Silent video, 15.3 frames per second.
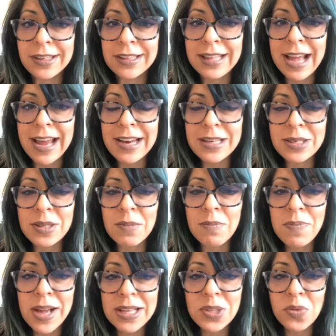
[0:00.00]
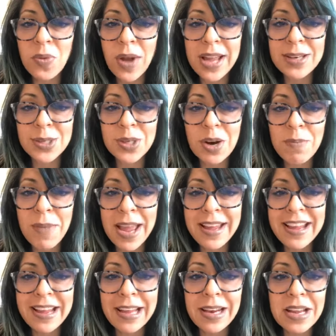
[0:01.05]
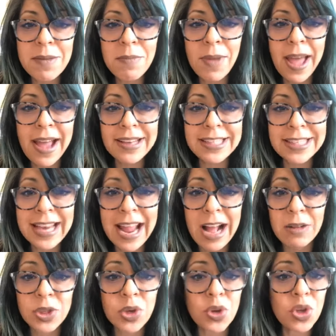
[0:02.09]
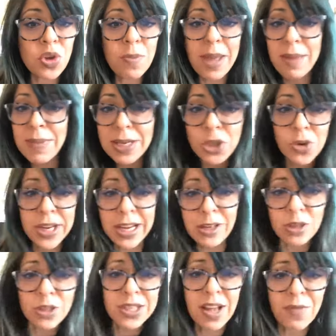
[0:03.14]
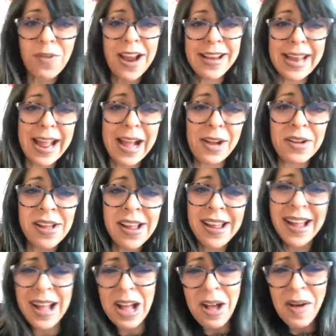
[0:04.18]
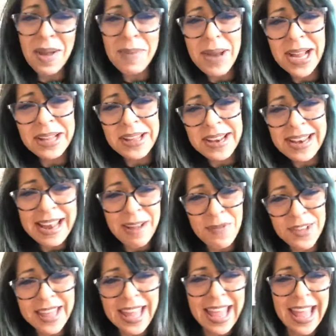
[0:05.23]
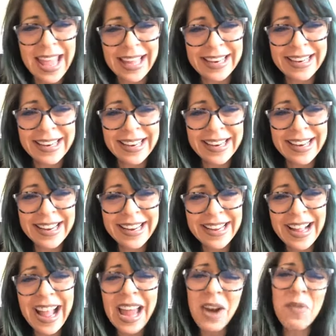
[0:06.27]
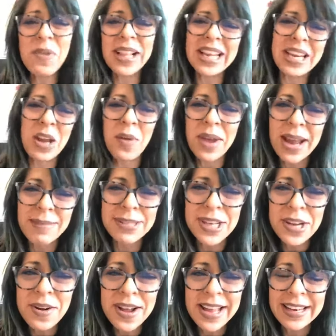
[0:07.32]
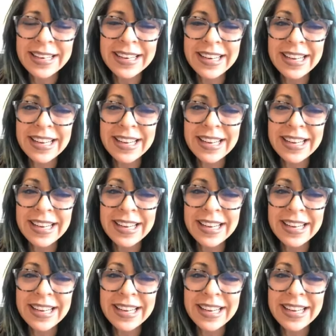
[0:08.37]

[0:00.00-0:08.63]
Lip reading: That is the best way to start making an impact now. So you may be tricking yourself right now. Oh, I'm not good enough for that. I don't really know what I'm doing.